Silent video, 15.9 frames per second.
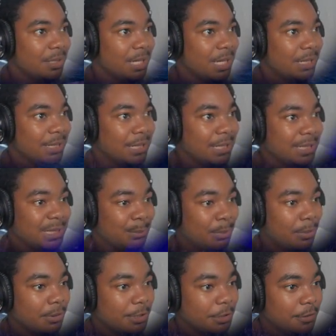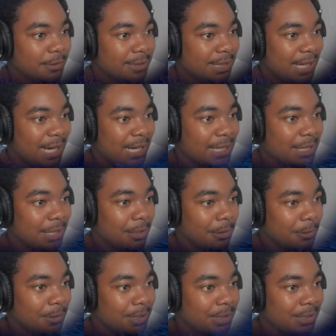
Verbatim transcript: I think it's a party over there. Hey, yo.